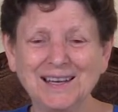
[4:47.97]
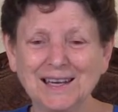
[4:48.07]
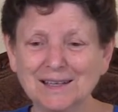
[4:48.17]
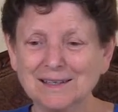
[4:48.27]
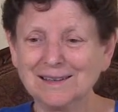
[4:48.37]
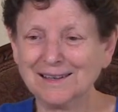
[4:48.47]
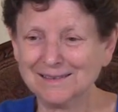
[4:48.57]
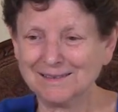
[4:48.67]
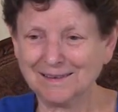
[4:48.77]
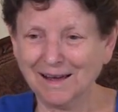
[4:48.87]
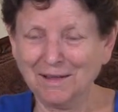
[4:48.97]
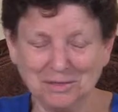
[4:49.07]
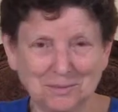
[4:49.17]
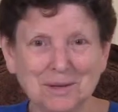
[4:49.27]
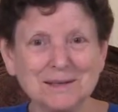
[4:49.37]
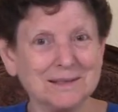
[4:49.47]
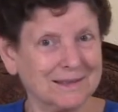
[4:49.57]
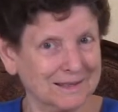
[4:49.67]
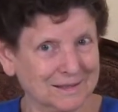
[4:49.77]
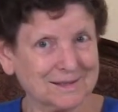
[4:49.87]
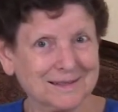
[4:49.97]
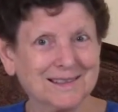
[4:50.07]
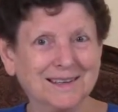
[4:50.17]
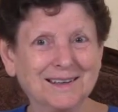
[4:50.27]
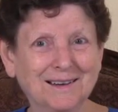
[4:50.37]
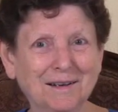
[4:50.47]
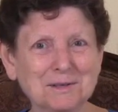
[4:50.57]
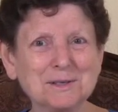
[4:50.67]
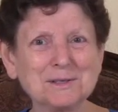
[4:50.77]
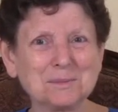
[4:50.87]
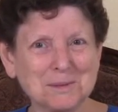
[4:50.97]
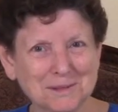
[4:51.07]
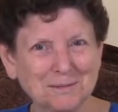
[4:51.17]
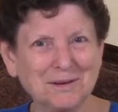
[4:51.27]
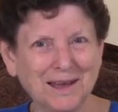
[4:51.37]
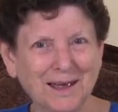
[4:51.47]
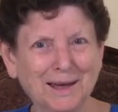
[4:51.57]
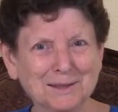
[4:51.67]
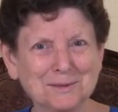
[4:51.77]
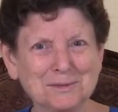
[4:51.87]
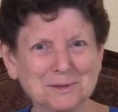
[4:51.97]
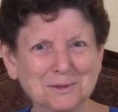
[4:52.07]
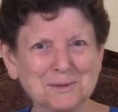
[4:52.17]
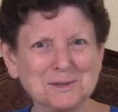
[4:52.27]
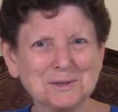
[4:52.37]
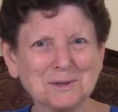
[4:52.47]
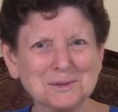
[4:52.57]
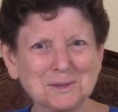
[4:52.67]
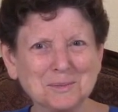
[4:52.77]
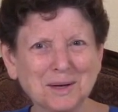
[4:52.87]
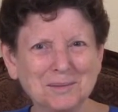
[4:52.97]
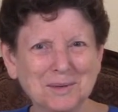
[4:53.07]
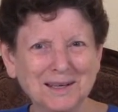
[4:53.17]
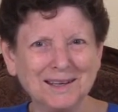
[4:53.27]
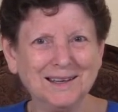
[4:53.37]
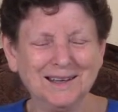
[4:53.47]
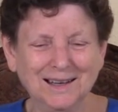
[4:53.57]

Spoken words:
And it got them into this conscious, specific act of service chosen by me.